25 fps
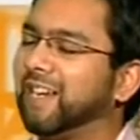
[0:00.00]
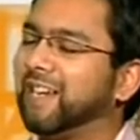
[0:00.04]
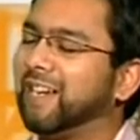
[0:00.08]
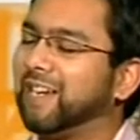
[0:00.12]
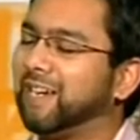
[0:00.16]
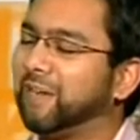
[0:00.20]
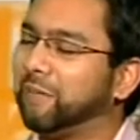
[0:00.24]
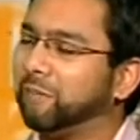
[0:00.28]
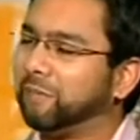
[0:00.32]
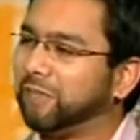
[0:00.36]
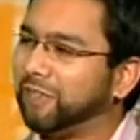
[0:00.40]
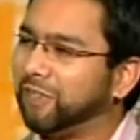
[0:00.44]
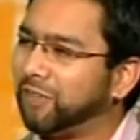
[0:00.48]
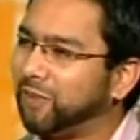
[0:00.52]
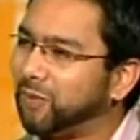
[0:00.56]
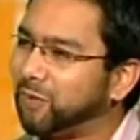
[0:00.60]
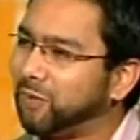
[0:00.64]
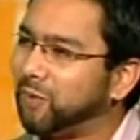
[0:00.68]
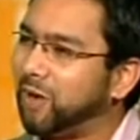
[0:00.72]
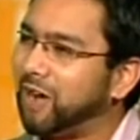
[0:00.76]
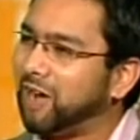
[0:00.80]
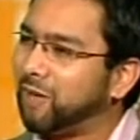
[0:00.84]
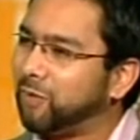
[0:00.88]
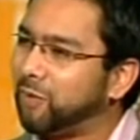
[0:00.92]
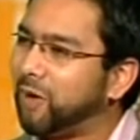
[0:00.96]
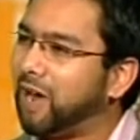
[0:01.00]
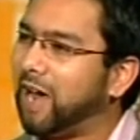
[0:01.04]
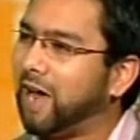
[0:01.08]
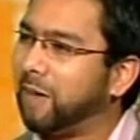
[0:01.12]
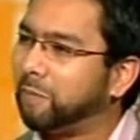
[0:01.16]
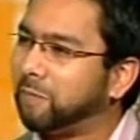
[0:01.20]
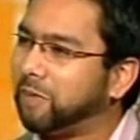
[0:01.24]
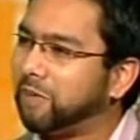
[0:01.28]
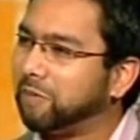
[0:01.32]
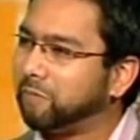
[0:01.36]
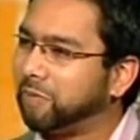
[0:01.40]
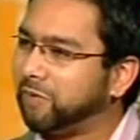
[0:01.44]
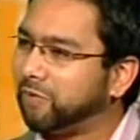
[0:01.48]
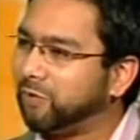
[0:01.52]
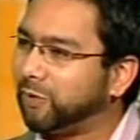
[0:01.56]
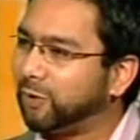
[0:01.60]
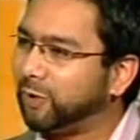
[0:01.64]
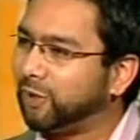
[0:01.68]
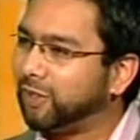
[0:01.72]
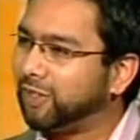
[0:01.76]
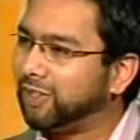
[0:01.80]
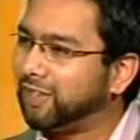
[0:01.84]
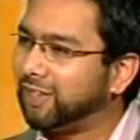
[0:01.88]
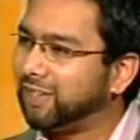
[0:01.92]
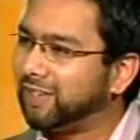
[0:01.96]
um, you know, what, what happened
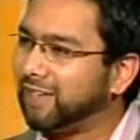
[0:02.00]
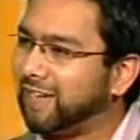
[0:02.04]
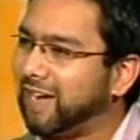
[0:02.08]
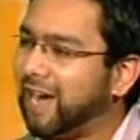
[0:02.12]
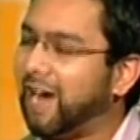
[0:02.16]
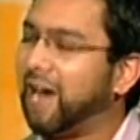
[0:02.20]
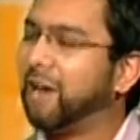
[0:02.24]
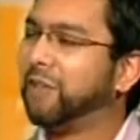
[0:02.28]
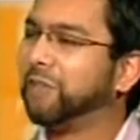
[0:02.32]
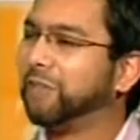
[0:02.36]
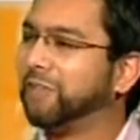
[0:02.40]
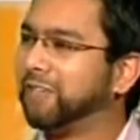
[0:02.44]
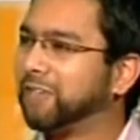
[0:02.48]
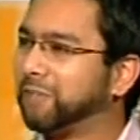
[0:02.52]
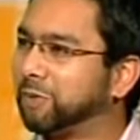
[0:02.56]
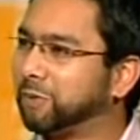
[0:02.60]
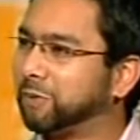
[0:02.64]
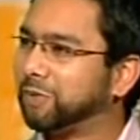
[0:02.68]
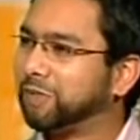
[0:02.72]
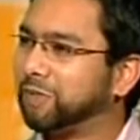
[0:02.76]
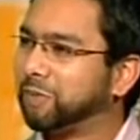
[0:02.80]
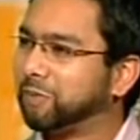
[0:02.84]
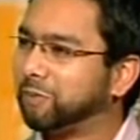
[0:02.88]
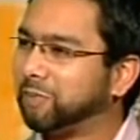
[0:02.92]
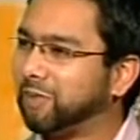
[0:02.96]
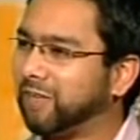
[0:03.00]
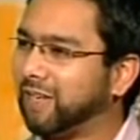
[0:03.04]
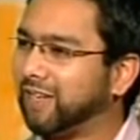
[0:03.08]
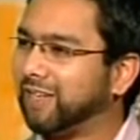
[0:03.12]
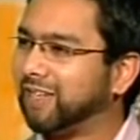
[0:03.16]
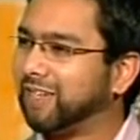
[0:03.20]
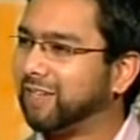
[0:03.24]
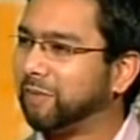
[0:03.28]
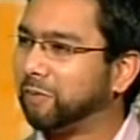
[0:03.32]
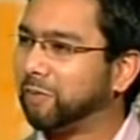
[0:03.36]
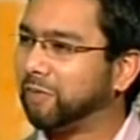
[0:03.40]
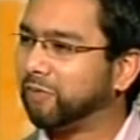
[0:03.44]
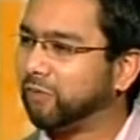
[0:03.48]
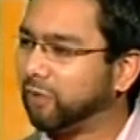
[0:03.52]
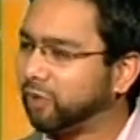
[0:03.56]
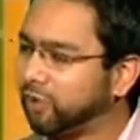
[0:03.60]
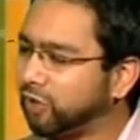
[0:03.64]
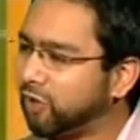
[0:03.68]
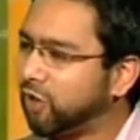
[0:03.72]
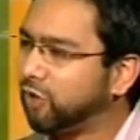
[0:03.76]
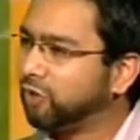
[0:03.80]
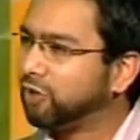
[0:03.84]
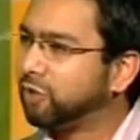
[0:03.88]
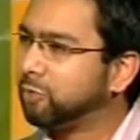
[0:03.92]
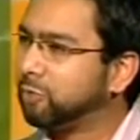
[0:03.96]
before, how things were done uh, before,
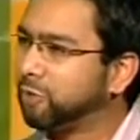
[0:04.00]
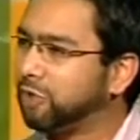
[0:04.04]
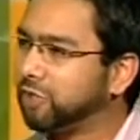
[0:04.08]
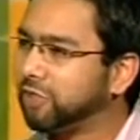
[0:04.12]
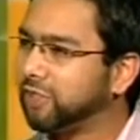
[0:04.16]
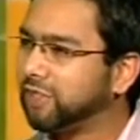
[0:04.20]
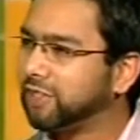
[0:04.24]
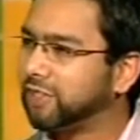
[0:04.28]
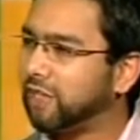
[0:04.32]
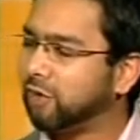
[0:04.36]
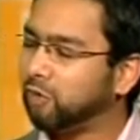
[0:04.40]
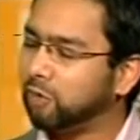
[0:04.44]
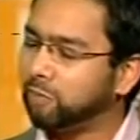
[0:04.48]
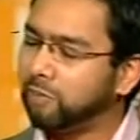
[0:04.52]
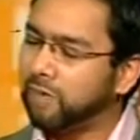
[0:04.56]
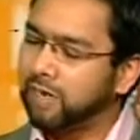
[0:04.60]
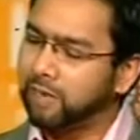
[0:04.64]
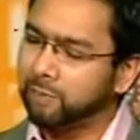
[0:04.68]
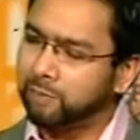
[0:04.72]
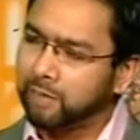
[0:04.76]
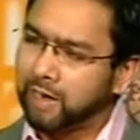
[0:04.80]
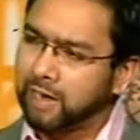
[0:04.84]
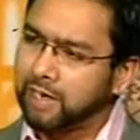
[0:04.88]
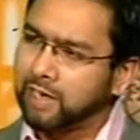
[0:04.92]
the contributions that were made yes.